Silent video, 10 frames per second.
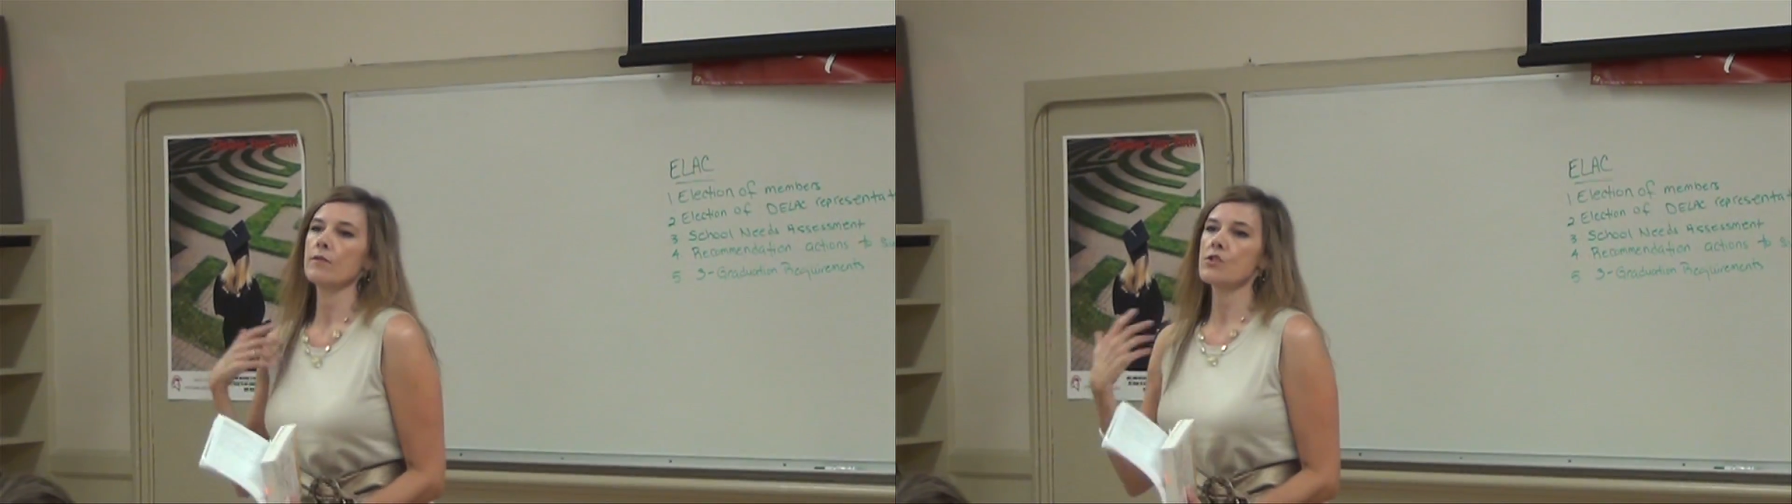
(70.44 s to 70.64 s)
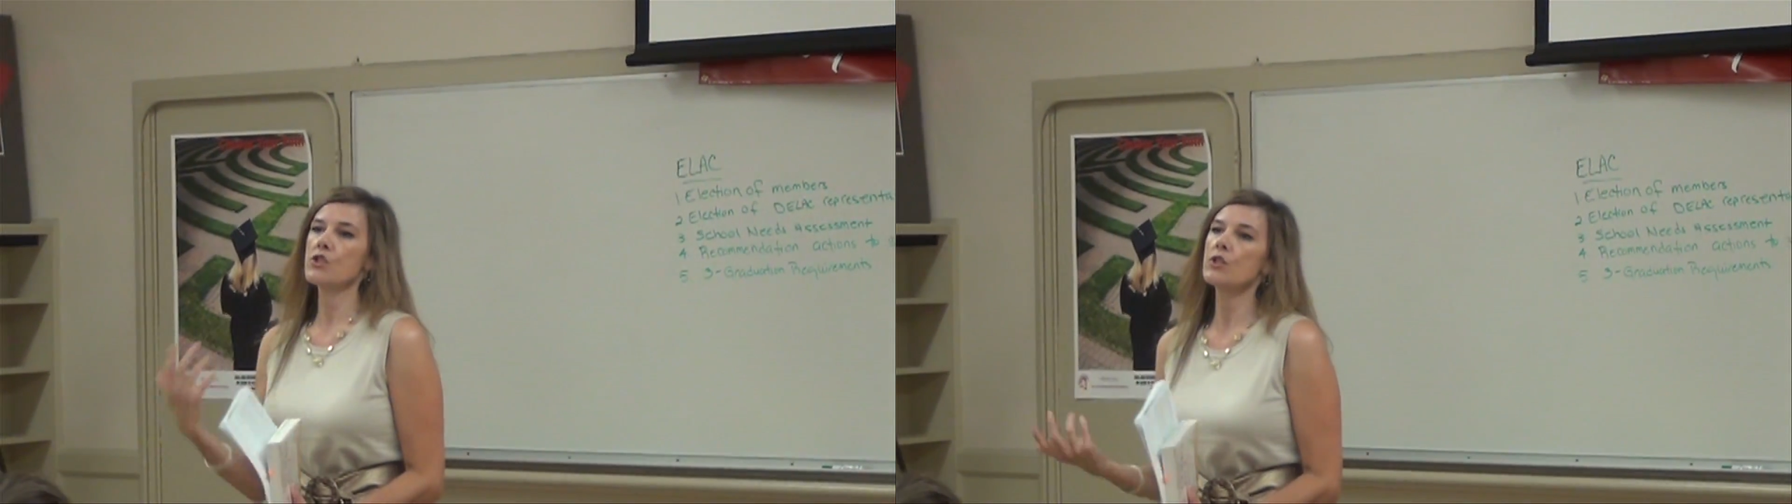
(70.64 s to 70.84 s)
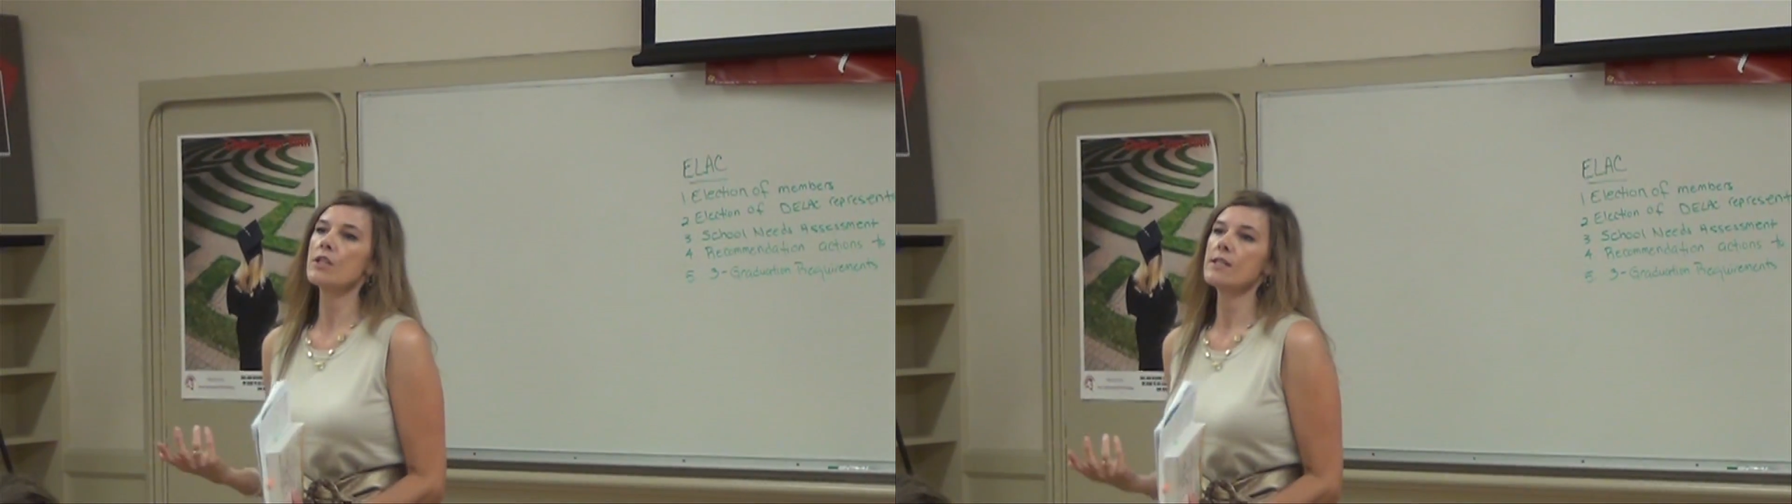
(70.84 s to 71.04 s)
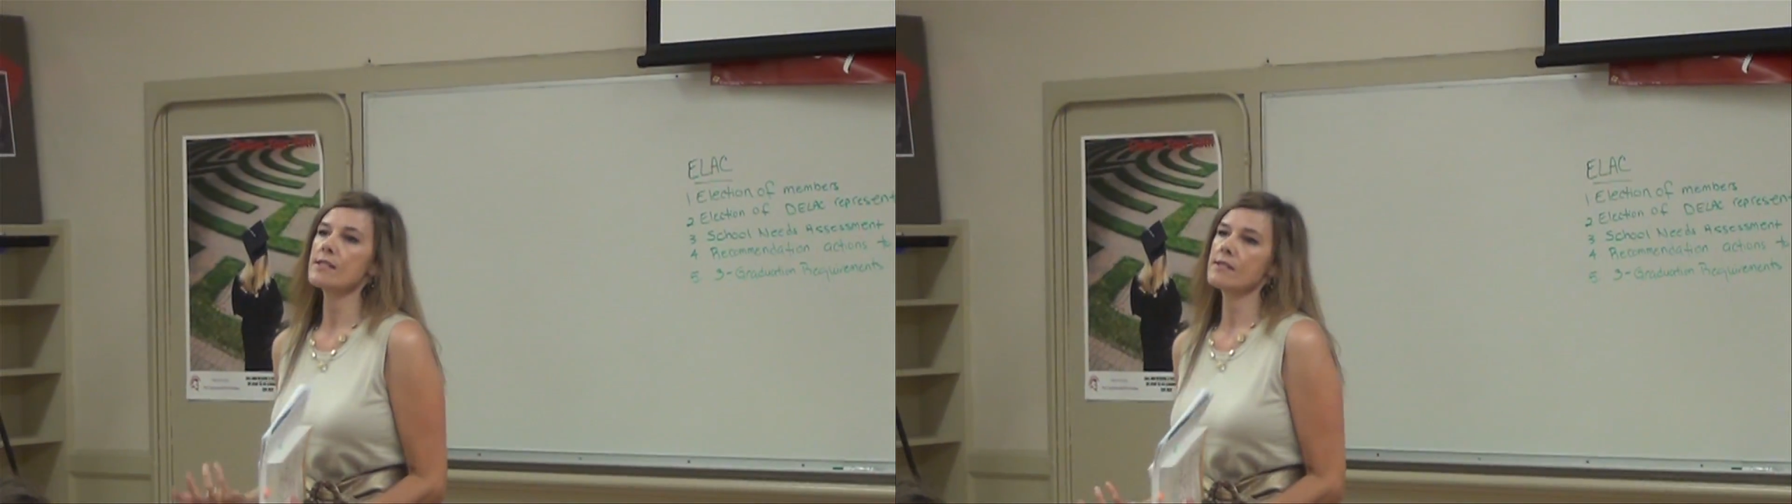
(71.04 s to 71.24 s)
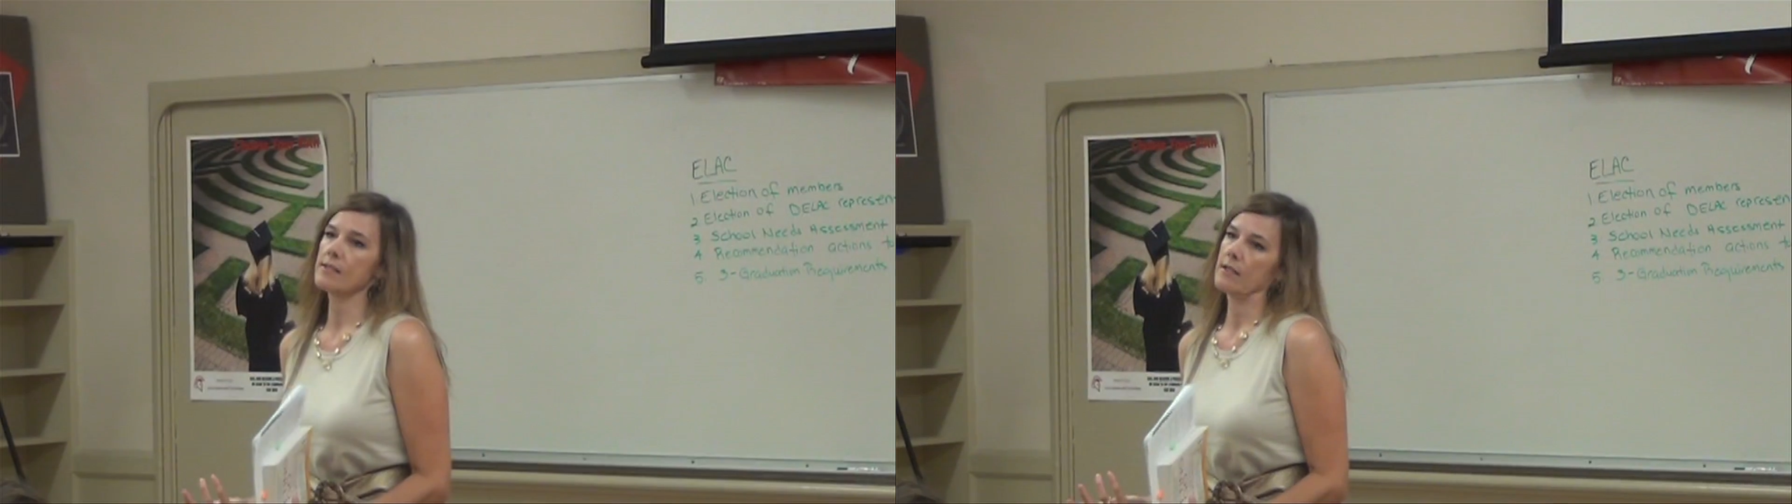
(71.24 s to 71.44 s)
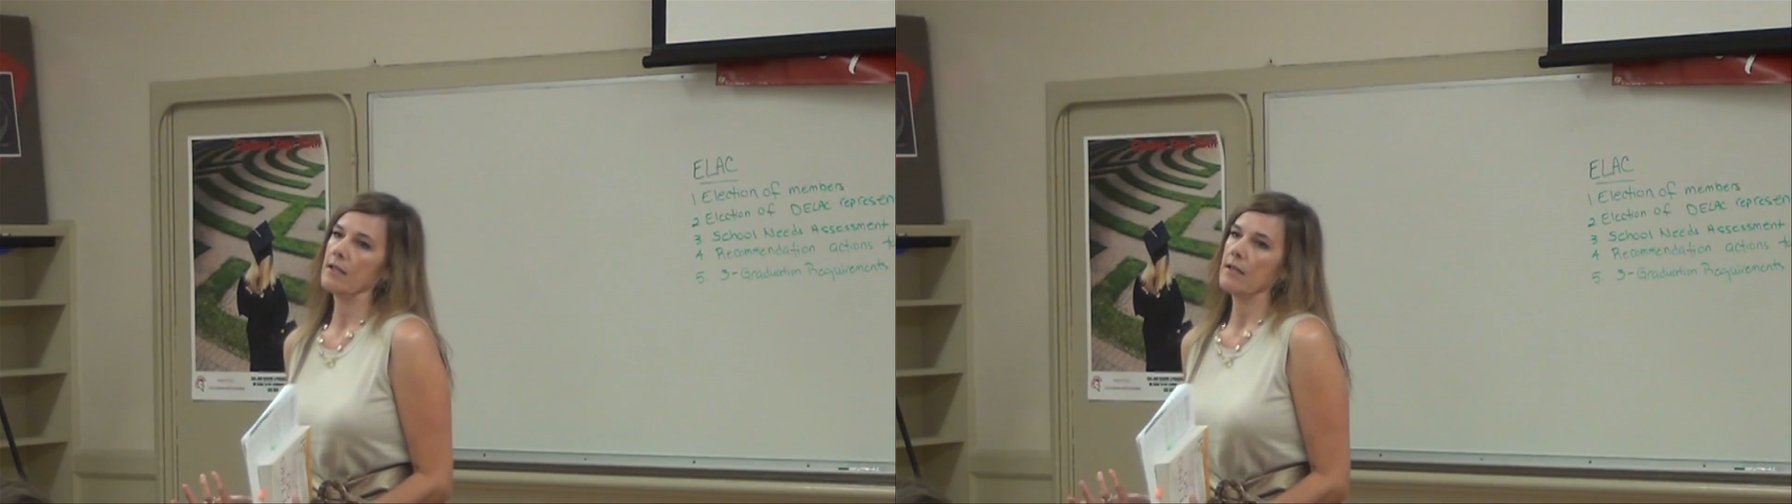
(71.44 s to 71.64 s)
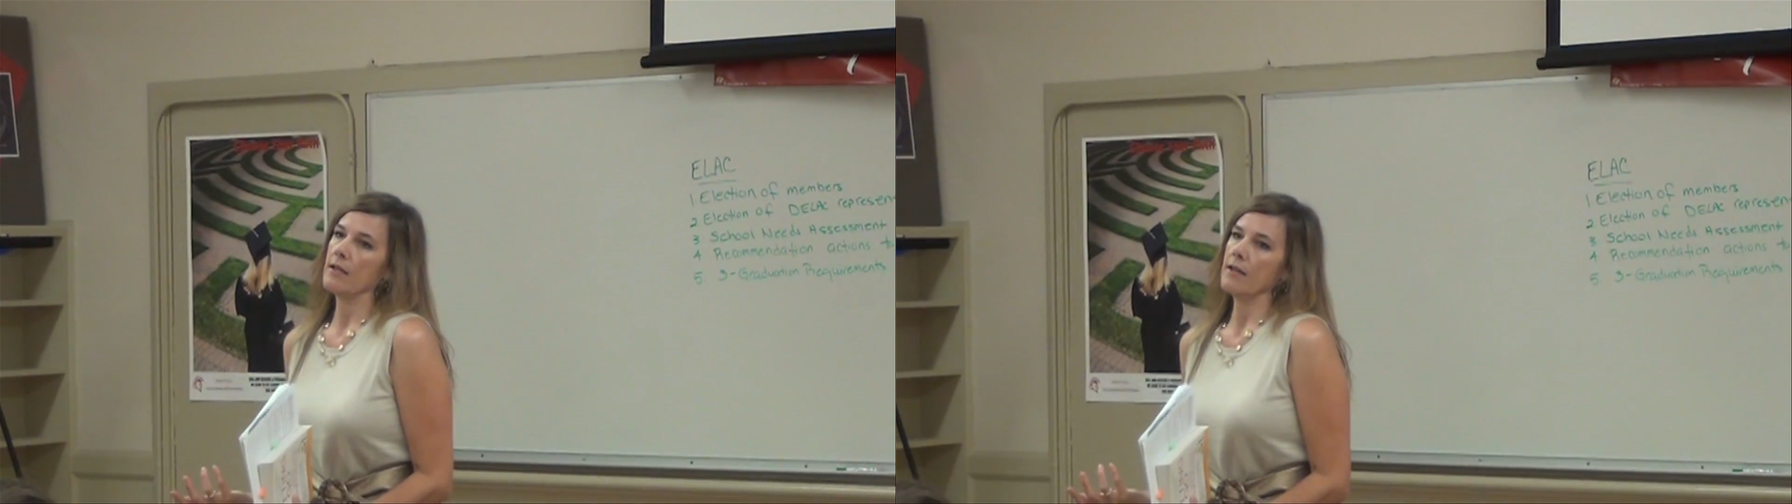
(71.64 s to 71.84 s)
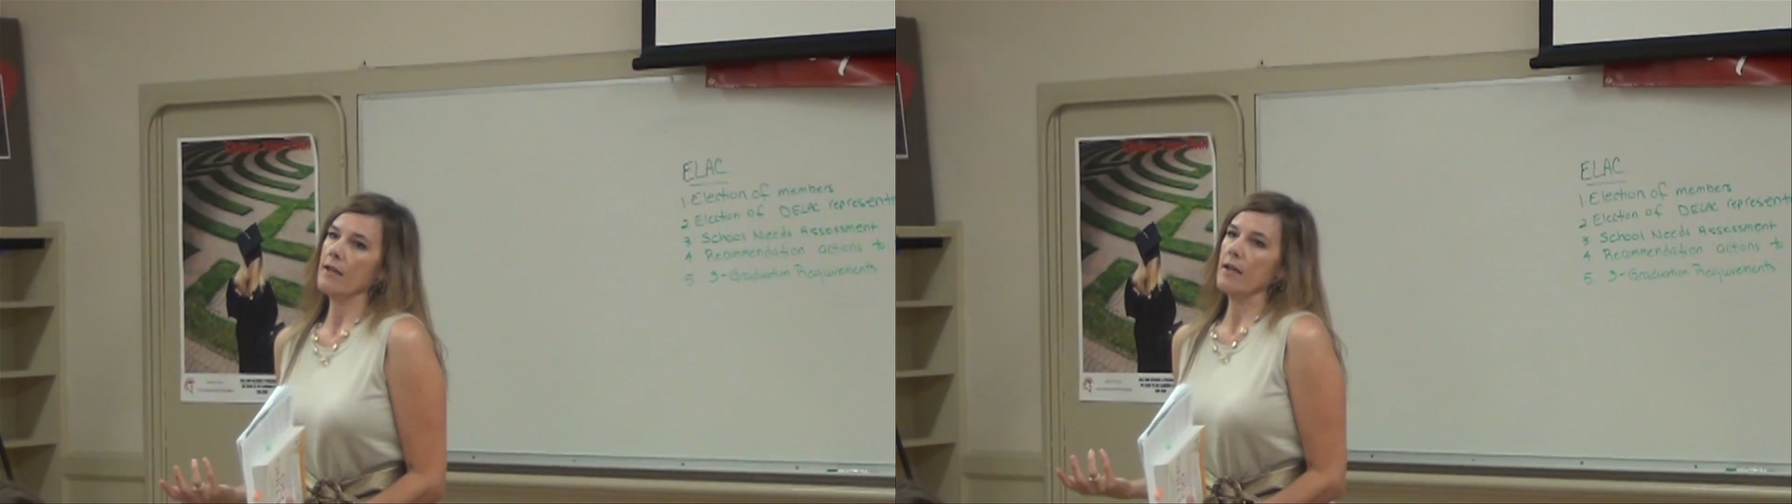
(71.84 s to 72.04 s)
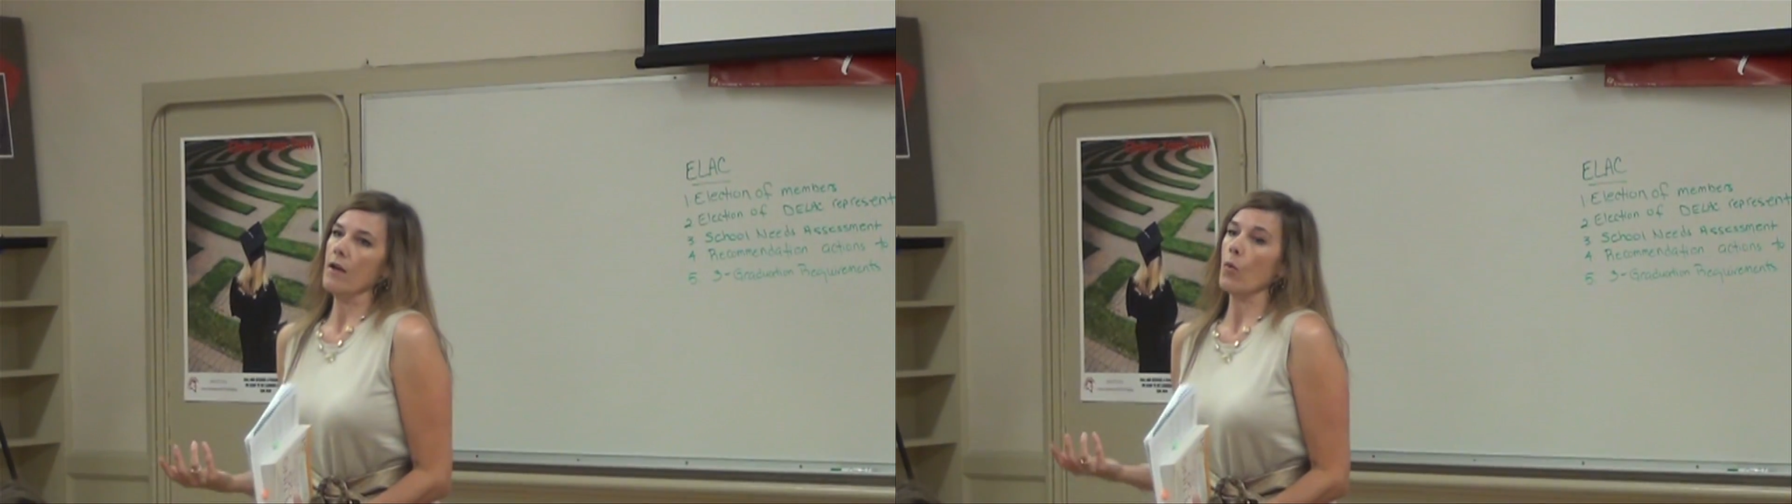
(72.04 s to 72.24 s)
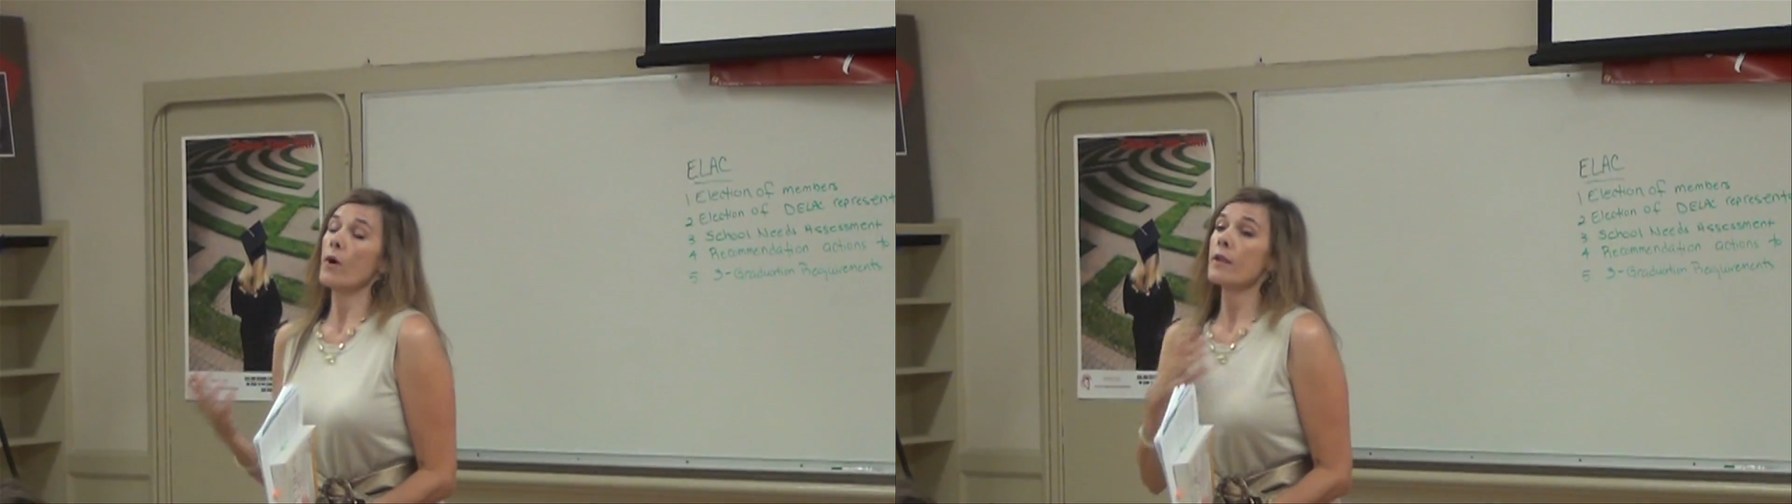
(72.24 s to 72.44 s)
students,
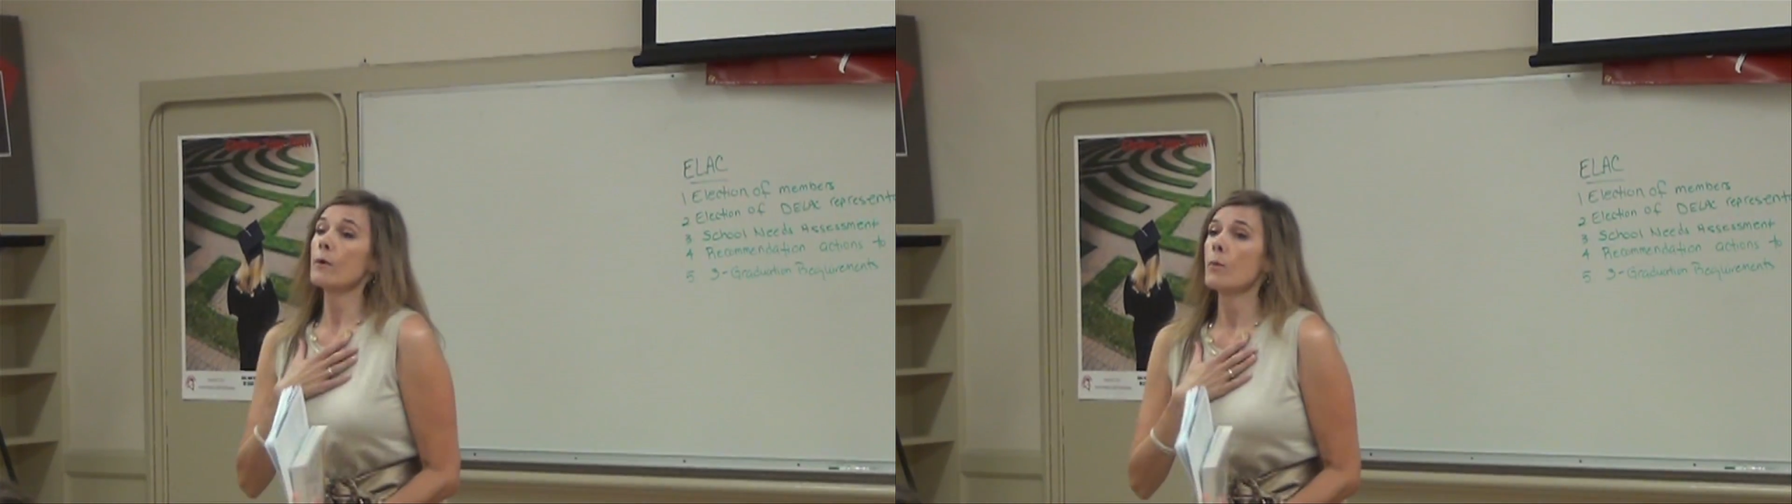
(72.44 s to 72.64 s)
whether